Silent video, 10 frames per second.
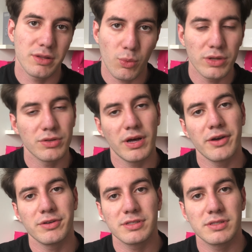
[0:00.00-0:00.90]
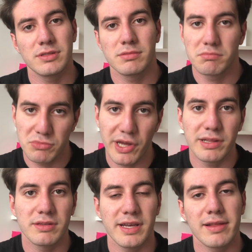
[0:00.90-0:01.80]
the one on iOS
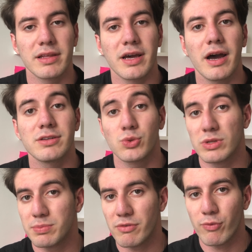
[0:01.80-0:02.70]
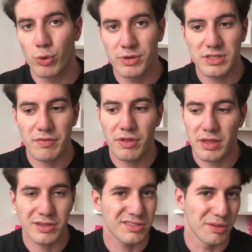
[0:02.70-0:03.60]
10, sadly guys, as well as performance,
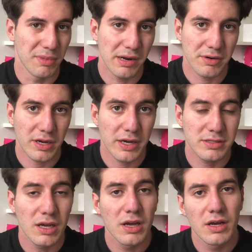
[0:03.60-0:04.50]
everything is still better guys.